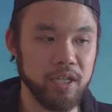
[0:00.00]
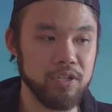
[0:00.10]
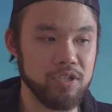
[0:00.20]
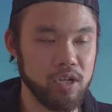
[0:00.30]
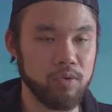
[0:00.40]

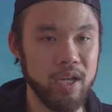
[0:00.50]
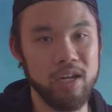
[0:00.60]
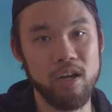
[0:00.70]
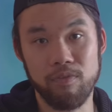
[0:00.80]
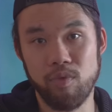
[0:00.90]
can generate
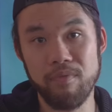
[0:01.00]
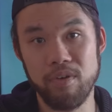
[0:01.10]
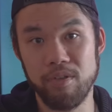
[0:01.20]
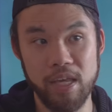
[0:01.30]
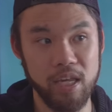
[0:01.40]
enough
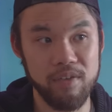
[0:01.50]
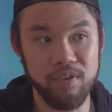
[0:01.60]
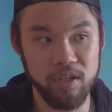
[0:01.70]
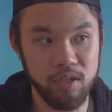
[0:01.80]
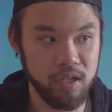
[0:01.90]
revenue, they could
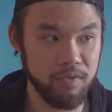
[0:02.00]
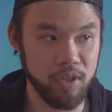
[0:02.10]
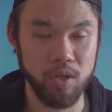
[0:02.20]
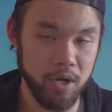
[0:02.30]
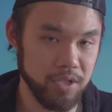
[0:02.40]
even
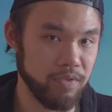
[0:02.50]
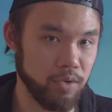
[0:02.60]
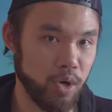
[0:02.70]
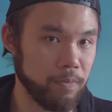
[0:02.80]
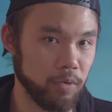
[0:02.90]
cover the cost of
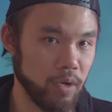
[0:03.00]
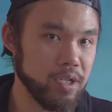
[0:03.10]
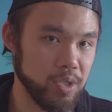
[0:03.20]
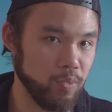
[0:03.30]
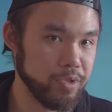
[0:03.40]
their
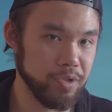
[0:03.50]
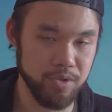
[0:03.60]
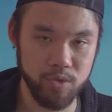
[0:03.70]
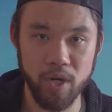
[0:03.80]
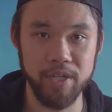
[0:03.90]
operation, which
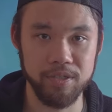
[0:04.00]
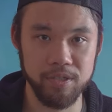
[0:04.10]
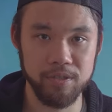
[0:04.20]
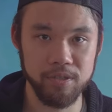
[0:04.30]
is great.